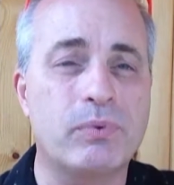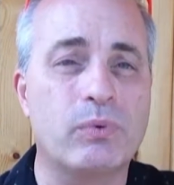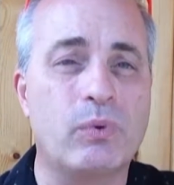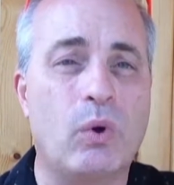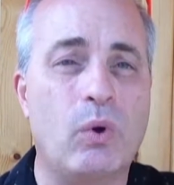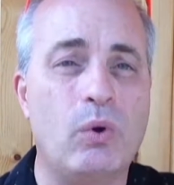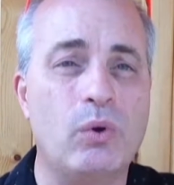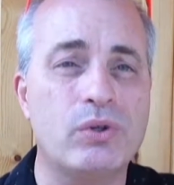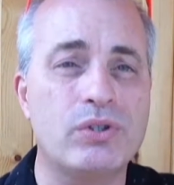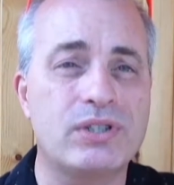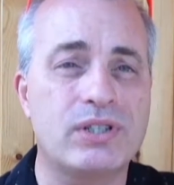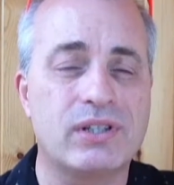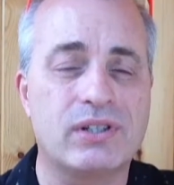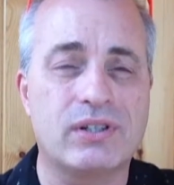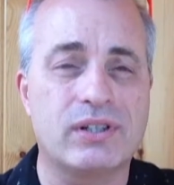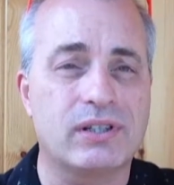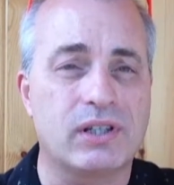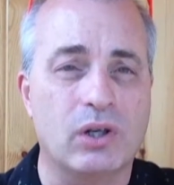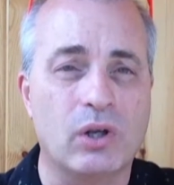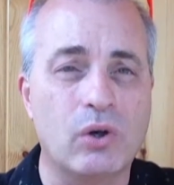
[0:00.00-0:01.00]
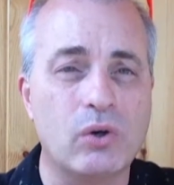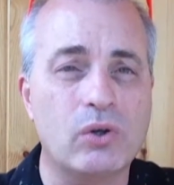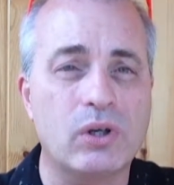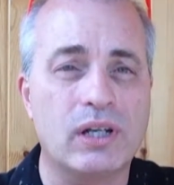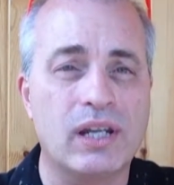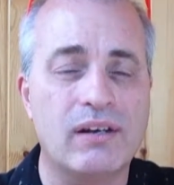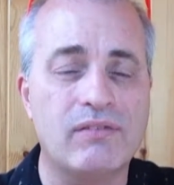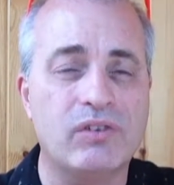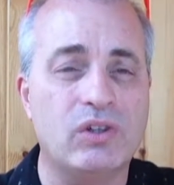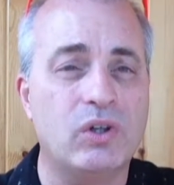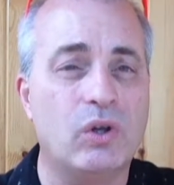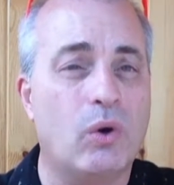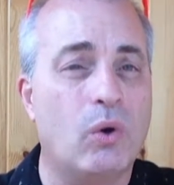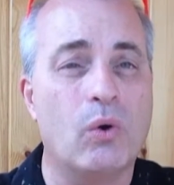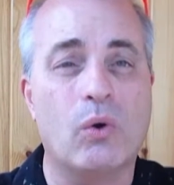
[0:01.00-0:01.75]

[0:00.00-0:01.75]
roles here at the local level,